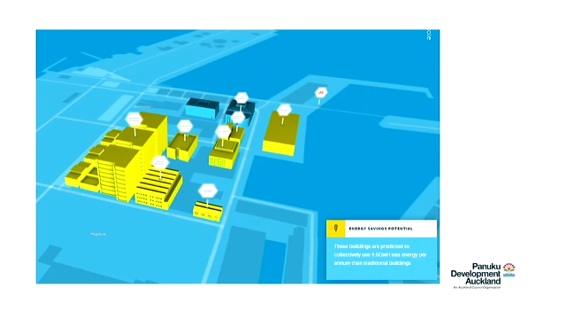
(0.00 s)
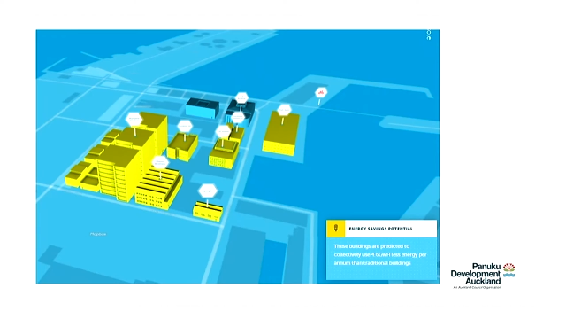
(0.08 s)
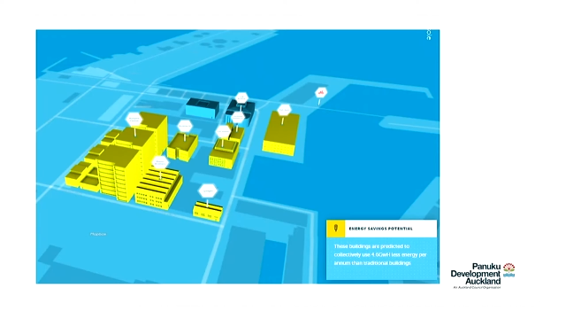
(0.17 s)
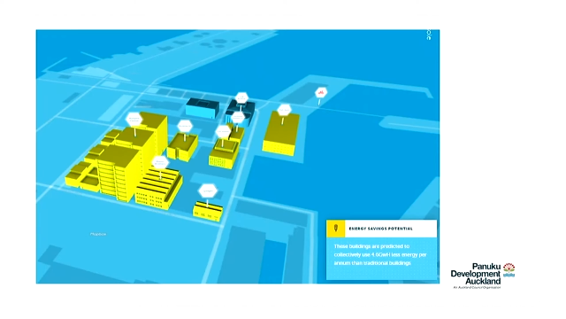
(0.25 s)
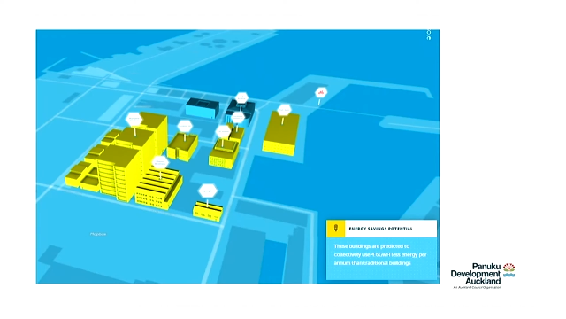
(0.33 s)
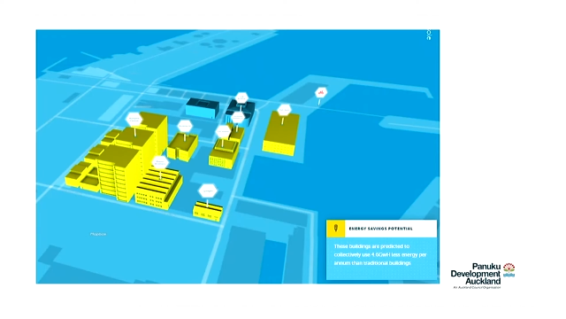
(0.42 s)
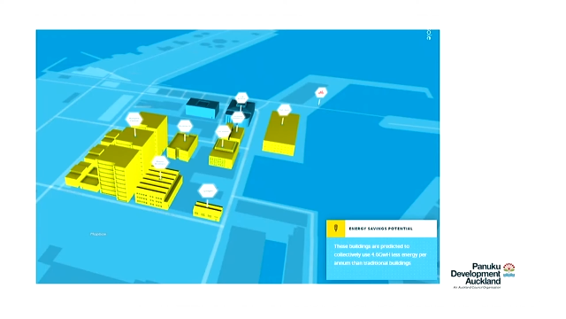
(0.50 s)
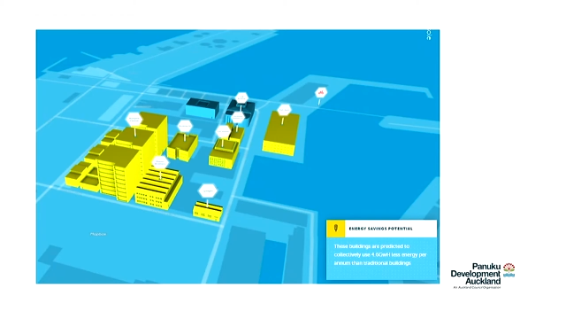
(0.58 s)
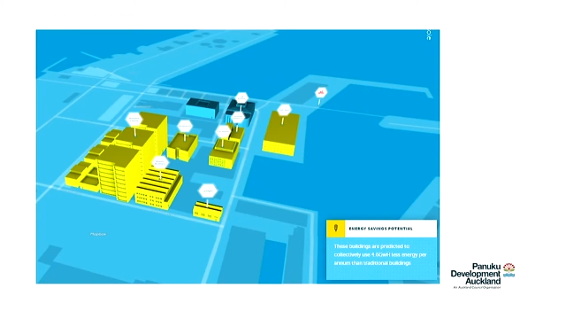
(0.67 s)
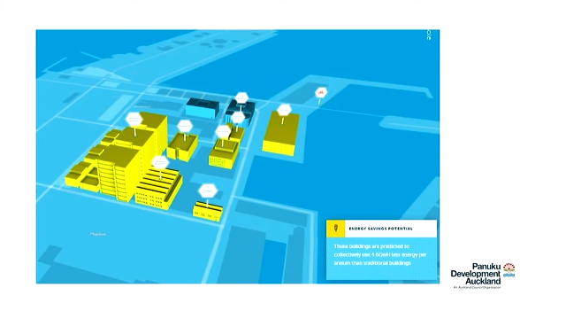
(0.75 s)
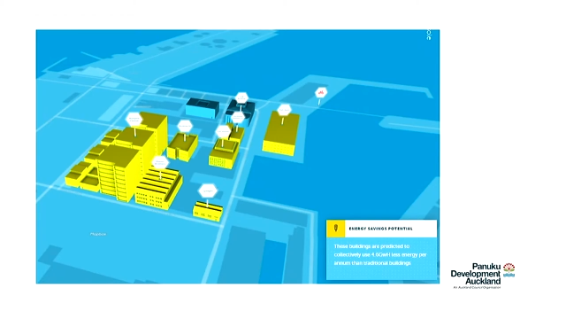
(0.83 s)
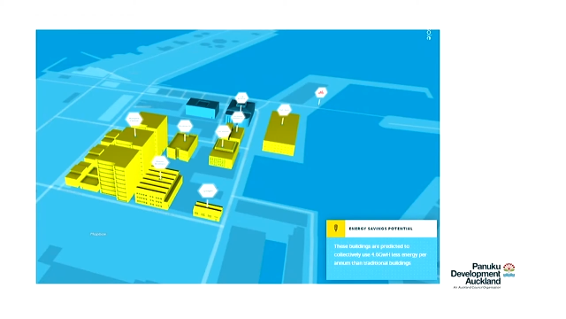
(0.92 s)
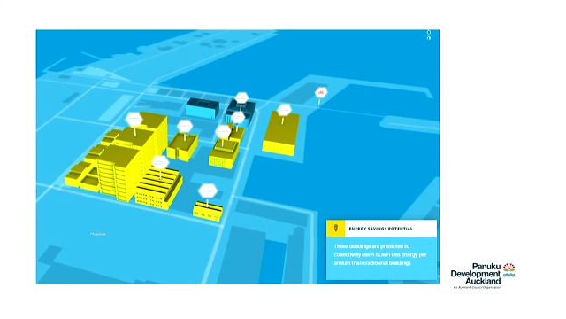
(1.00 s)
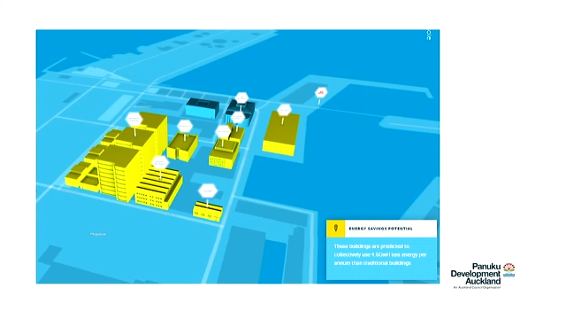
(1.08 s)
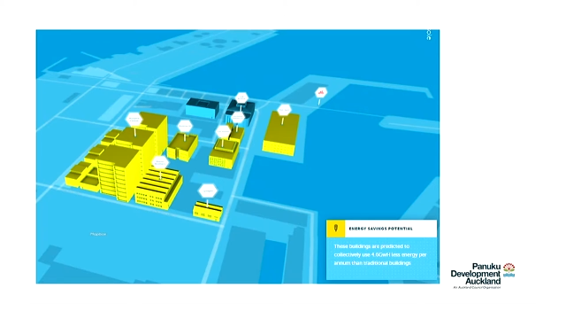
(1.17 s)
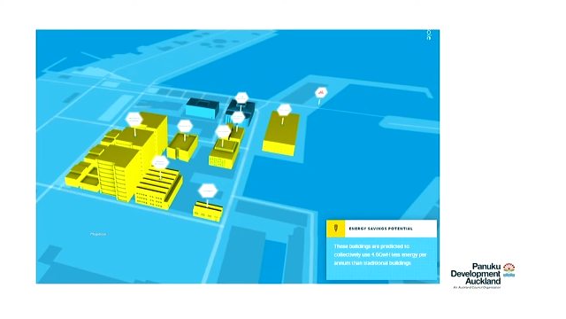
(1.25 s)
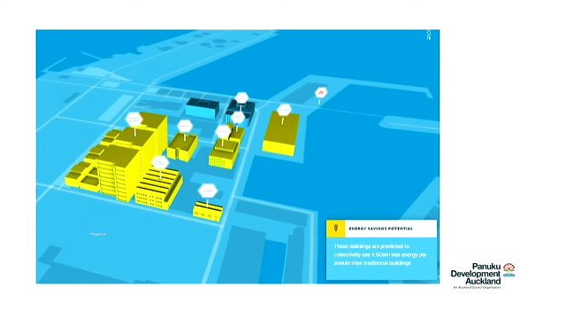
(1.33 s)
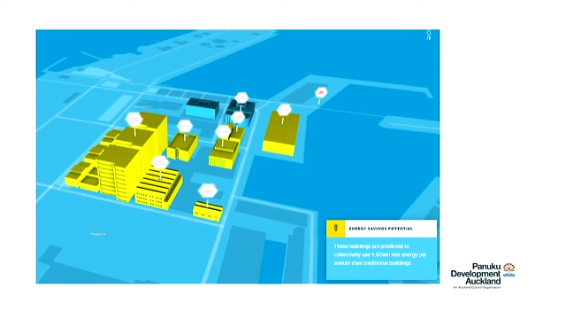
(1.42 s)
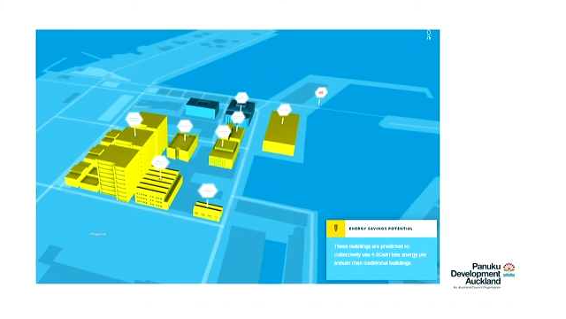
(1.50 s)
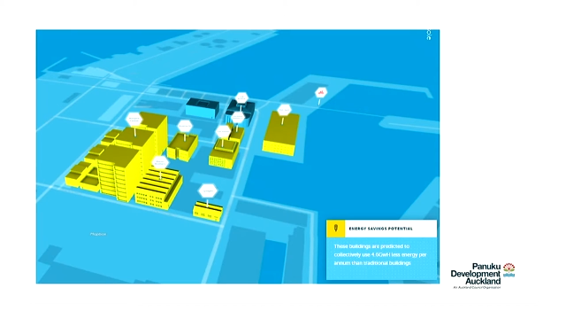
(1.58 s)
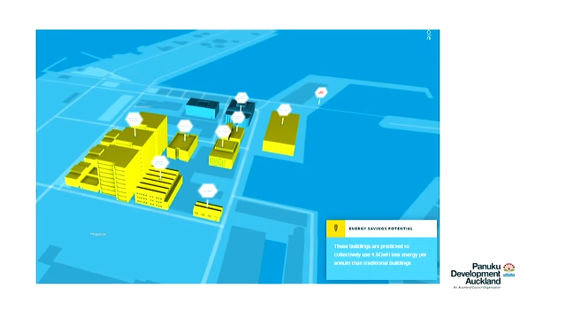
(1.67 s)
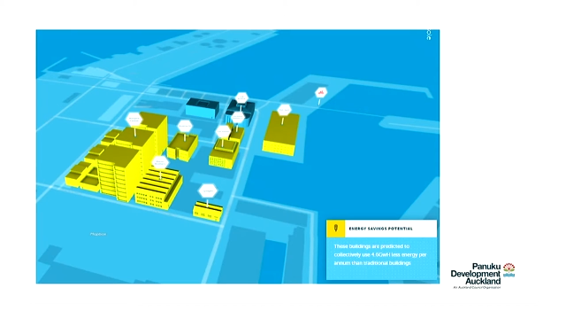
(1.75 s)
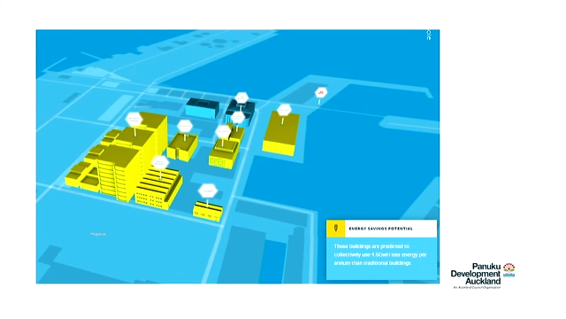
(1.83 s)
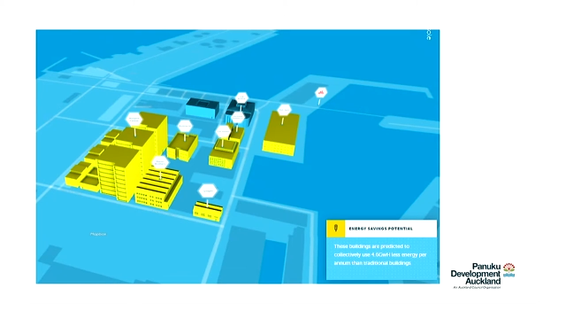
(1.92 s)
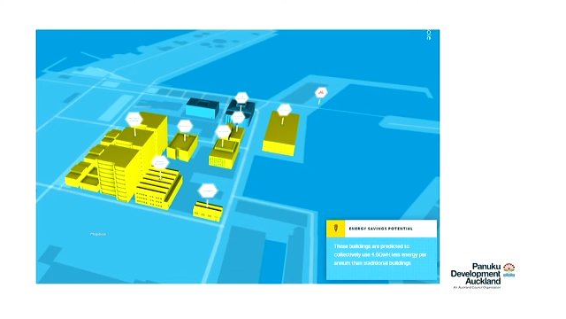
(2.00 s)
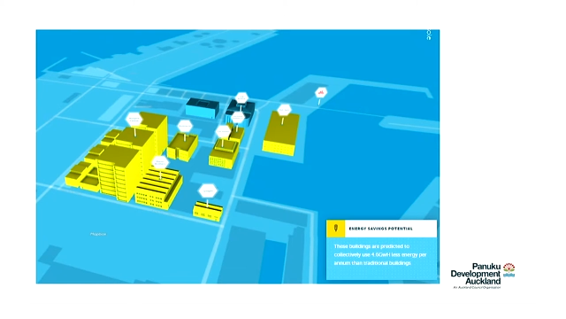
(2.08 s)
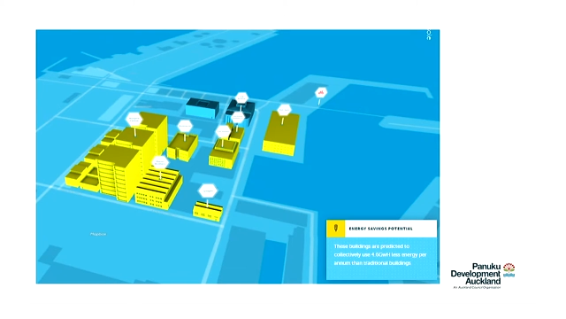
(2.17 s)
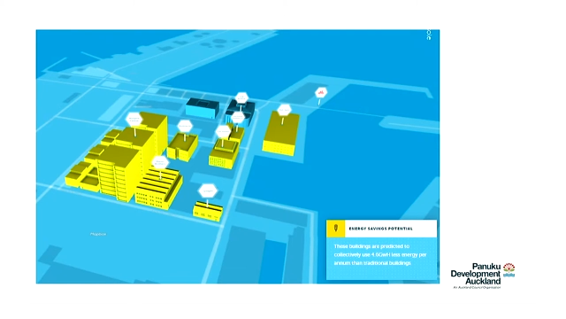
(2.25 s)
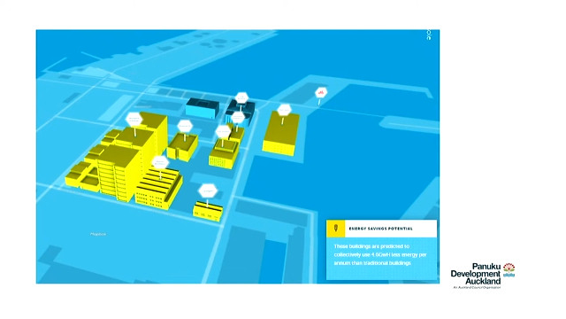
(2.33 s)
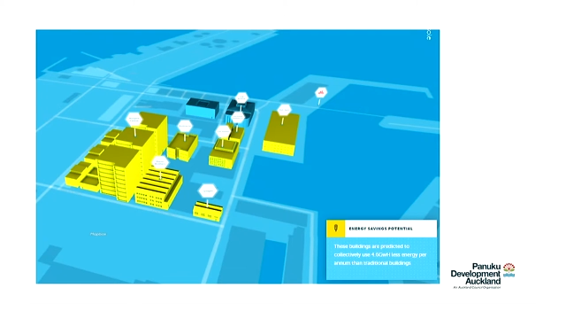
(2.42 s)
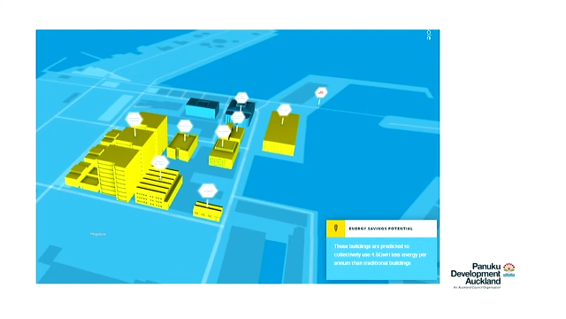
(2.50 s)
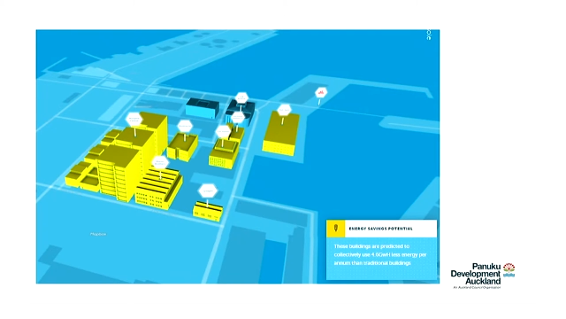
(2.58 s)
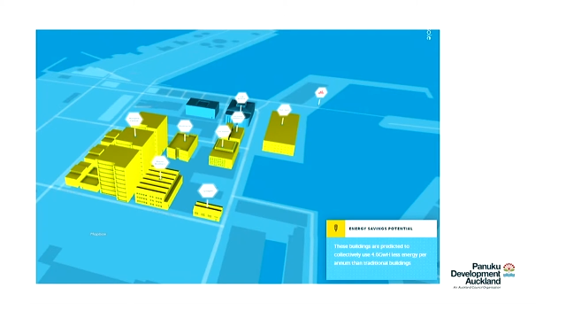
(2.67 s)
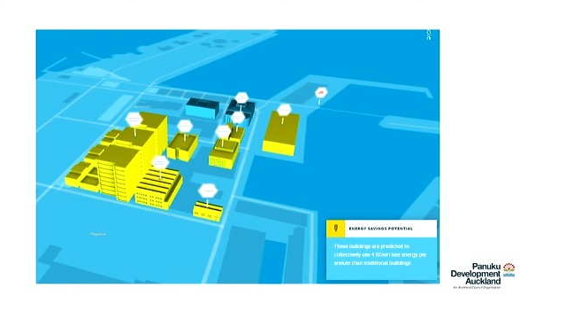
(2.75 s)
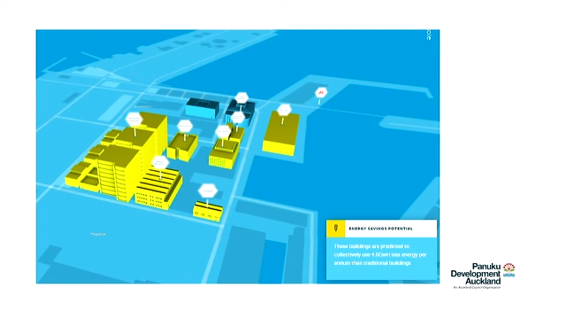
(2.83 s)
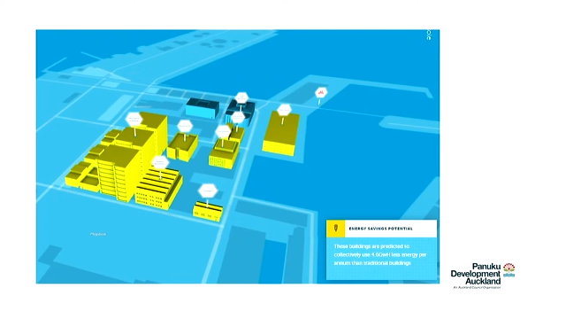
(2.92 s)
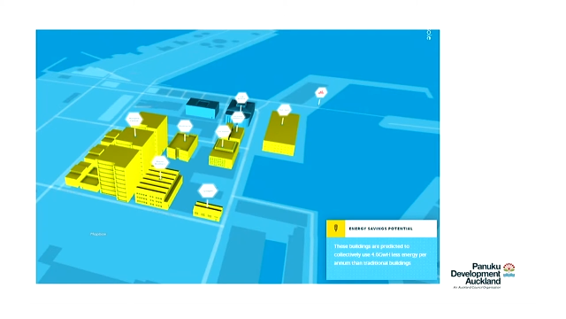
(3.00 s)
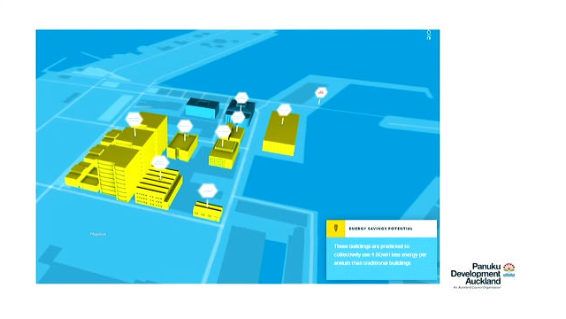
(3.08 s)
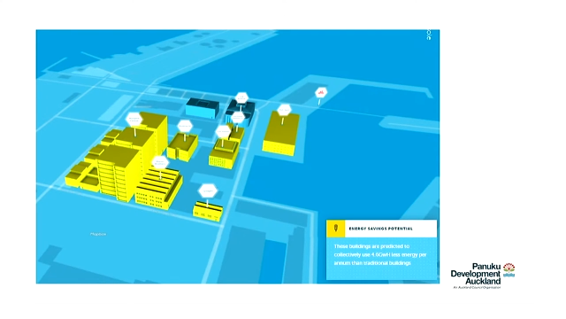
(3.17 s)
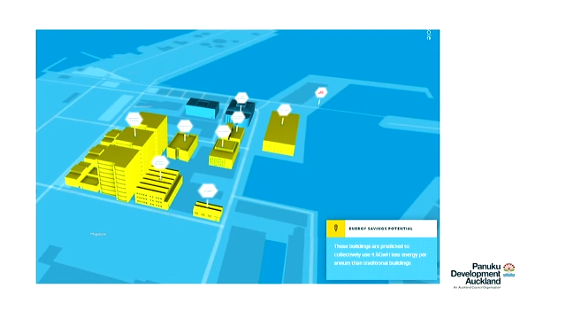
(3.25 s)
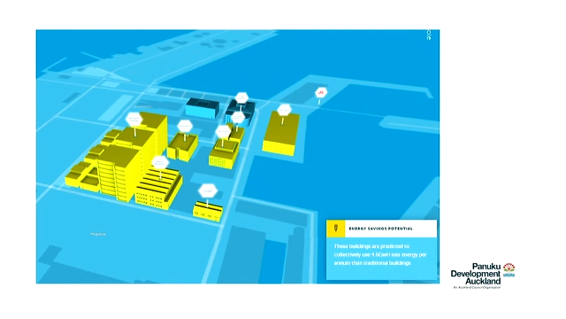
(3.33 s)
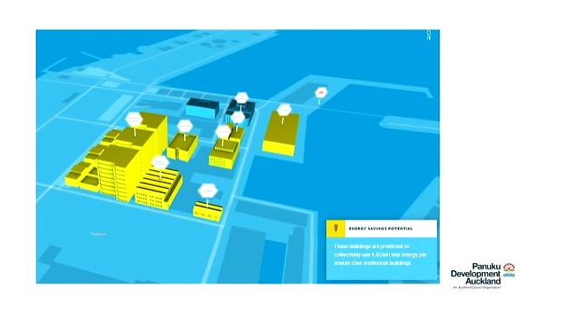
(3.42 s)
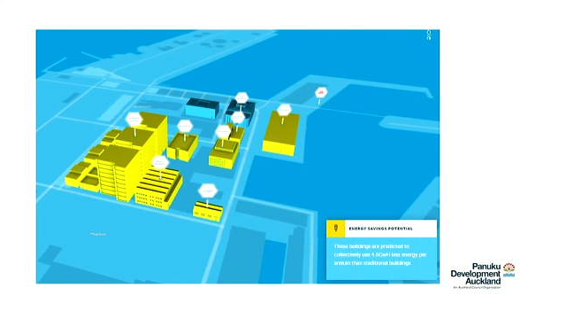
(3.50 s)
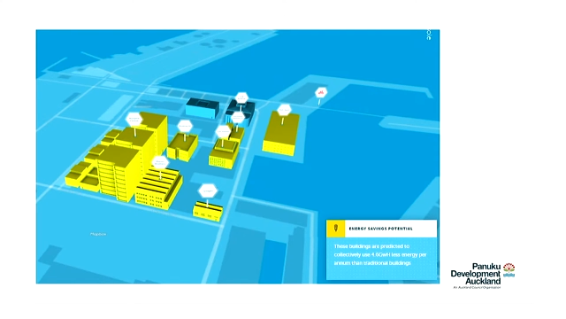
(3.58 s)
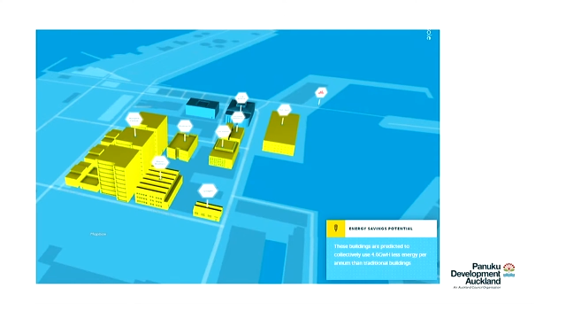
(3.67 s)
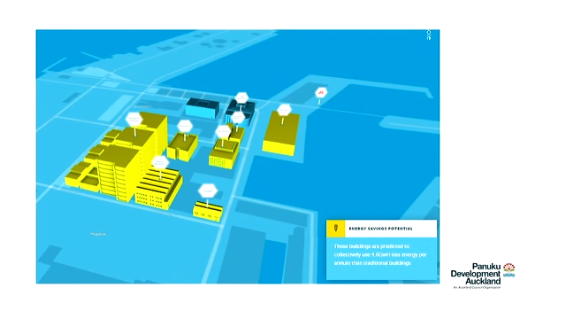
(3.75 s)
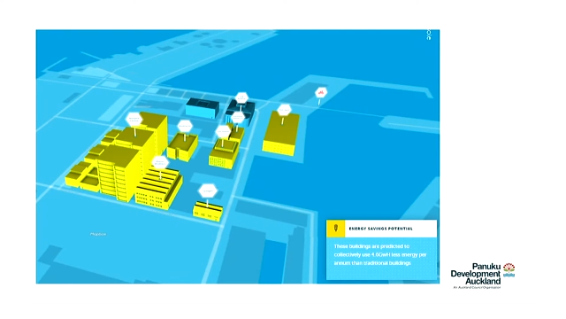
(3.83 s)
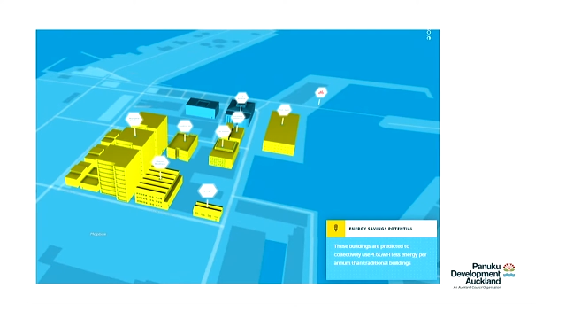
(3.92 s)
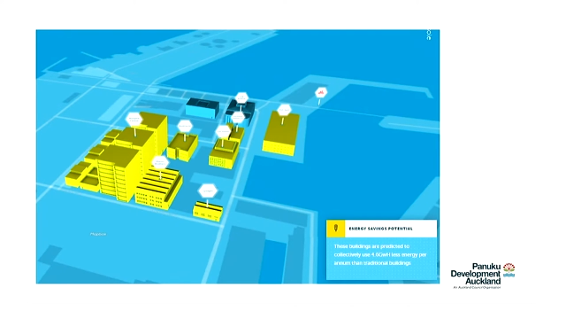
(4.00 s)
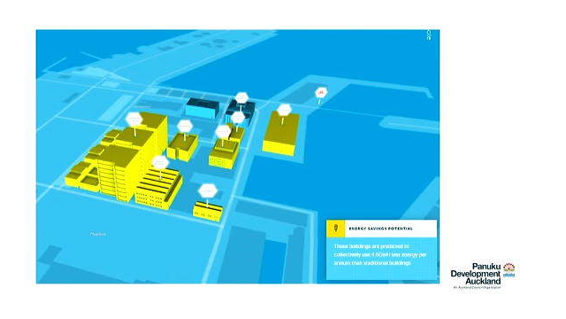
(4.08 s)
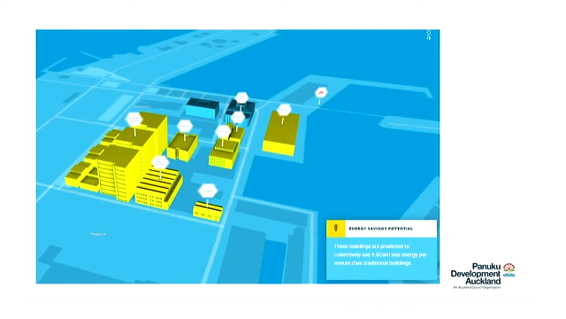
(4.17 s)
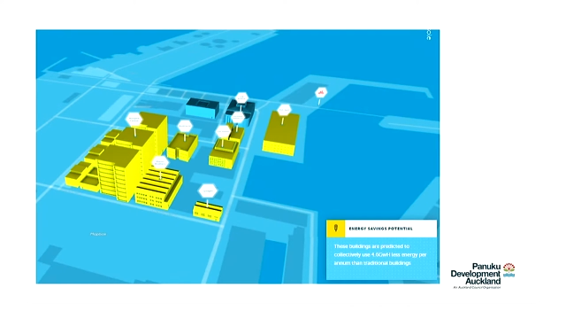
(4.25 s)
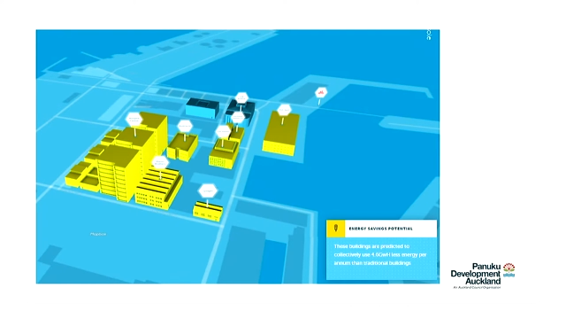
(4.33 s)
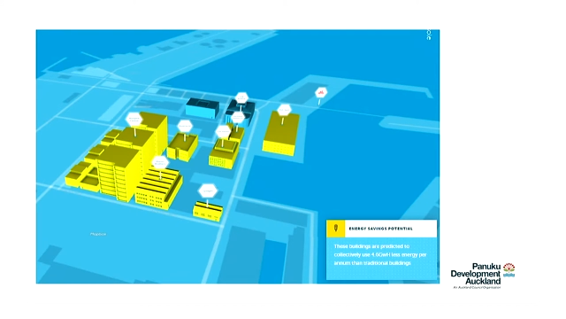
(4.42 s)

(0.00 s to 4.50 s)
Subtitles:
No face is visible, so there are no lips to read.